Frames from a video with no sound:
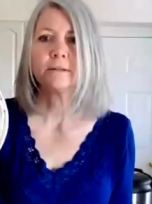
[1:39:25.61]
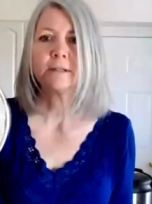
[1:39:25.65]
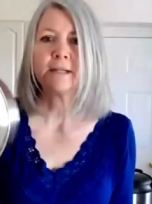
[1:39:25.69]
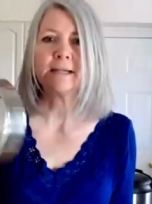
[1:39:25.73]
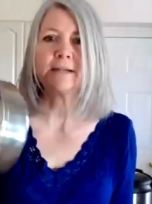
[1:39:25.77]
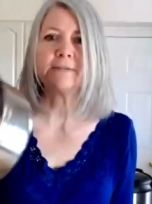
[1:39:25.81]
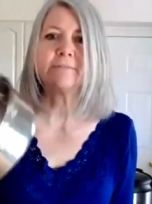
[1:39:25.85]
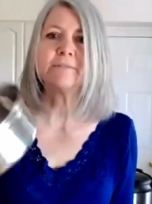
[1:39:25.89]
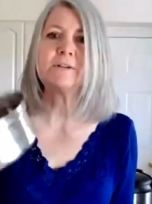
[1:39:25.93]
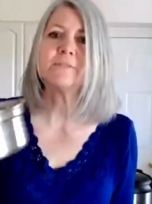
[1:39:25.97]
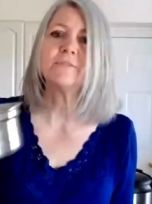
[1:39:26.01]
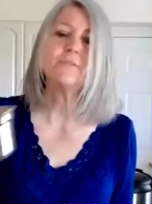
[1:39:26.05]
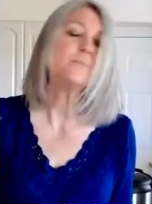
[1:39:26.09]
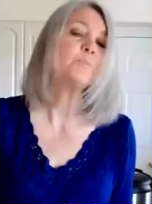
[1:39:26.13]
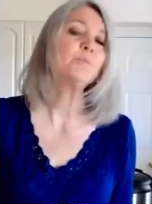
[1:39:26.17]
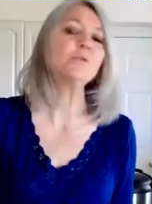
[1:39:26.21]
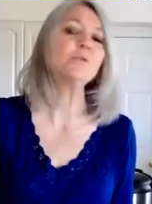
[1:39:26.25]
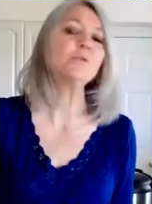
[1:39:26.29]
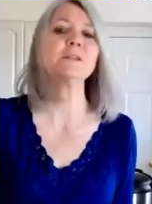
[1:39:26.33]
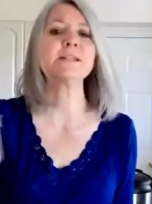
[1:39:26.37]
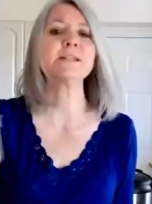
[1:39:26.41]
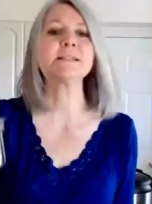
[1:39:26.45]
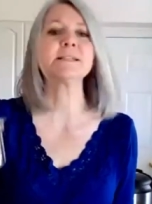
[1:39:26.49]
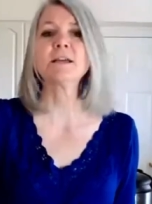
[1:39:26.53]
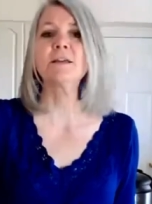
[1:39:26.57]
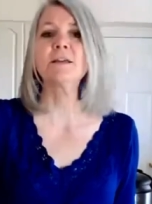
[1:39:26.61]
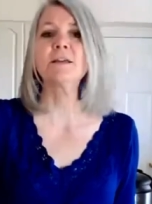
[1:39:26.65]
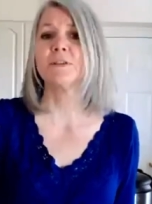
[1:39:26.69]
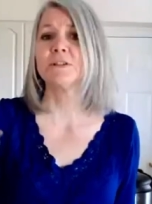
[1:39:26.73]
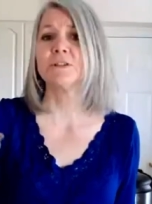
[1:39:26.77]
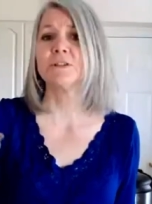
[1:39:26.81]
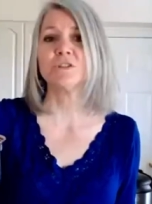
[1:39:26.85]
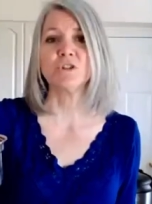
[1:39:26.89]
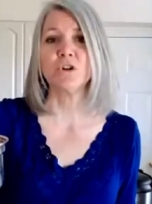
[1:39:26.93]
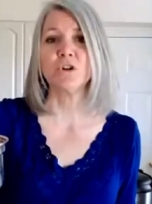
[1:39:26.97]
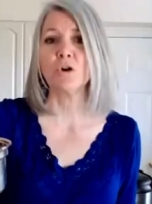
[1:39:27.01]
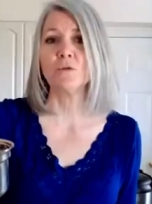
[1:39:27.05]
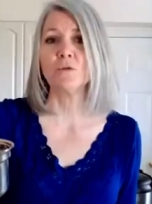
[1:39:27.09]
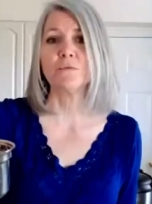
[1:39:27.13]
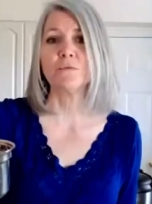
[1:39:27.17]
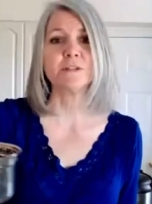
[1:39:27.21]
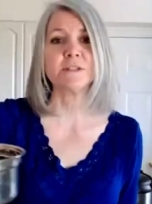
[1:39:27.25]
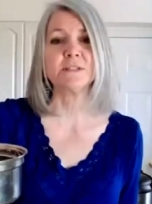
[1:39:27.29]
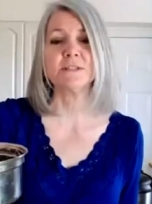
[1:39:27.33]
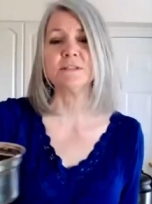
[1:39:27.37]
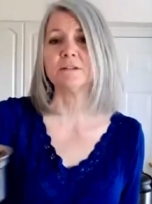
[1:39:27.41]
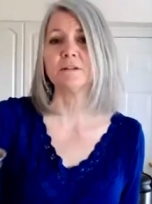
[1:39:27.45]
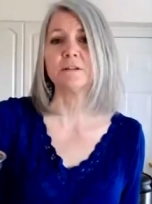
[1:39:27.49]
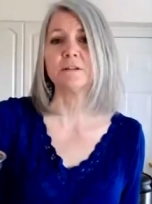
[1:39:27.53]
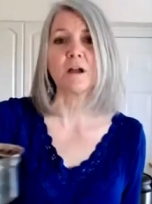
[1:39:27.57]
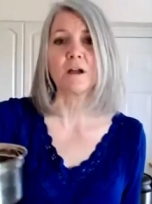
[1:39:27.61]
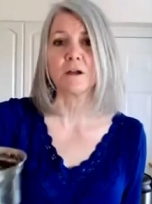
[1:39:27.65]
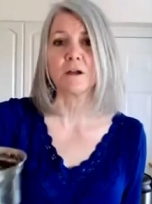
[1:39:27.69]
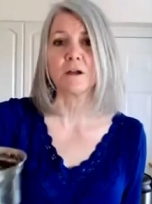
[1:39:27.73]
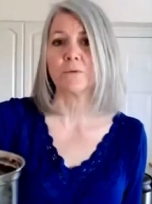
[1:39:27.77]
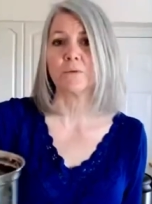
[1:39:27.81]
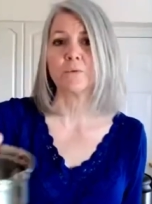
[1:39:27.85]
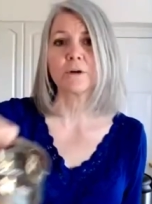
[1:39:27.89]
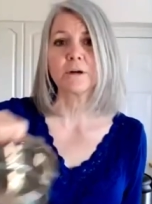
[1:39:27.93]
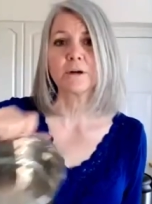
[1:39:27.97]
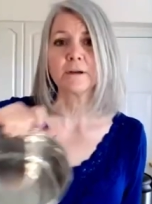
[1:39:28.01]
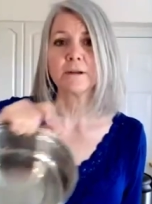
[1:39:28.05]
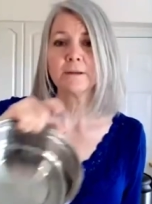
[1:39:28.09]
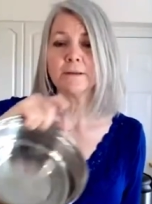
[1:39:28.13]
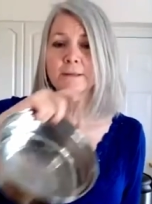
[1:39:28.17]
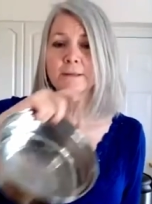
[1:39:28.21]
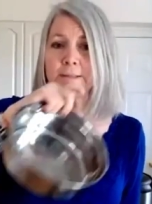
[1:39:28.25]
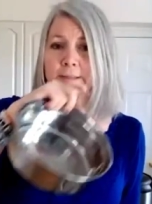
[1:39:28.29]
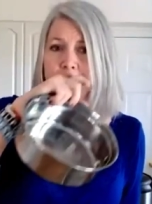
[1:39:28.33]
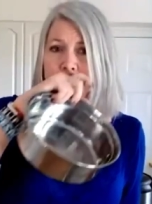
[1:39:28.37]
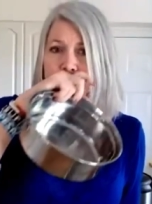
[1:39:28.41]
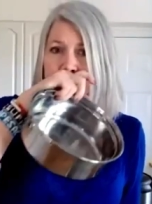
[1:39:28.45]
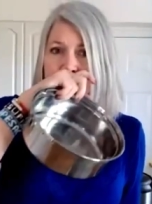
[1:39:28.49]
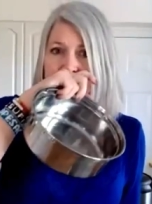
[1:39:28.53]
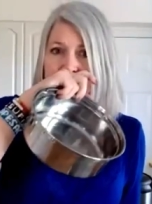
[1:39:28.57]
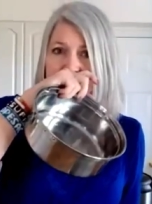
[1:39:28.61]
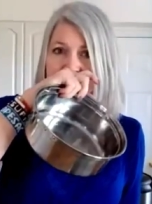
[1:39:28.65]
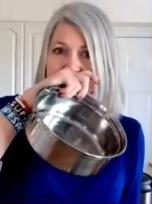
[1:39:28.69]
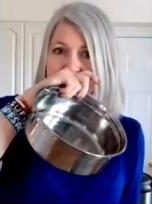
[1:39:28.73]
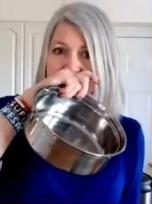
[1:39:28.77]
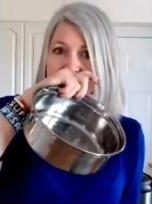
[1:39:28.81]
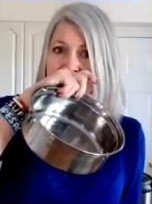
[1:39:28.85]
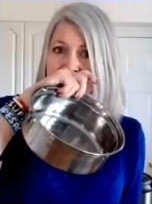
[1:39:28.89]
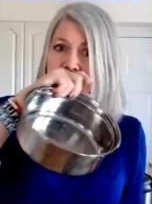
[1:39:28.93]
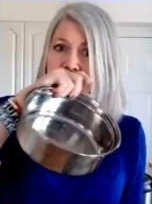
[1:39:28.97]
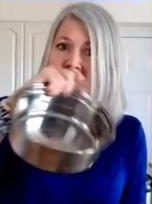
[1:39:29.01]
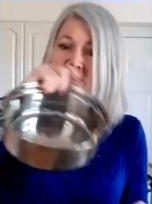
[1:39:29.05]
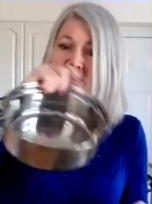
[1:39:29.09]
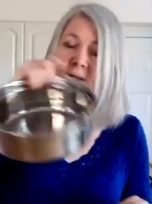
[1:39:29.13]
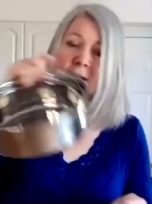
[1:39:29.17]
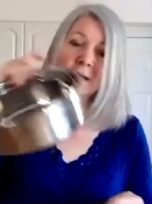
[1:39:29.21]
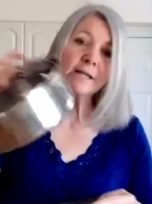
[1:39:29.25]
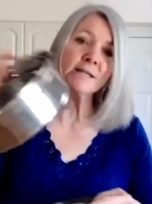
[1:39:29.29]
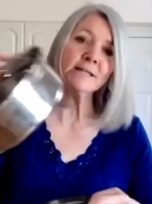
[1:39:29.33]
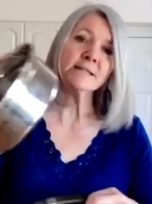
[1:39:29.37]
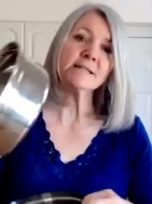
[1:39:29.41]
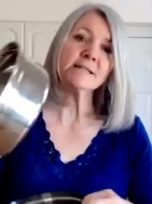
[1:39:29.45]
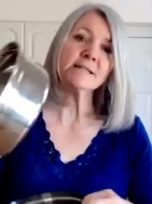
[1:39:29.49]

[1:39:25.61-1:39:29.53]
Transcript: Even if you put this on the stove, it's still not going to work because